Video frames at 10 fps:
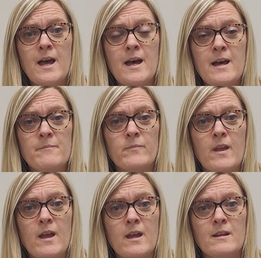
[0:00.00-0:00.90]
and
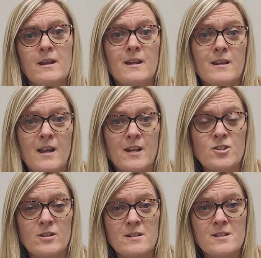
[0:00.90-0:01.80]
it can
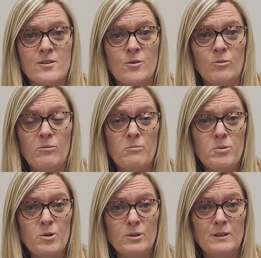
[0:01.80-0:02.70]
actually still
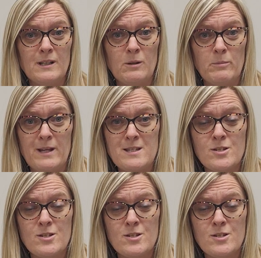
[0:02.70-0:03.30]
pull a little bit.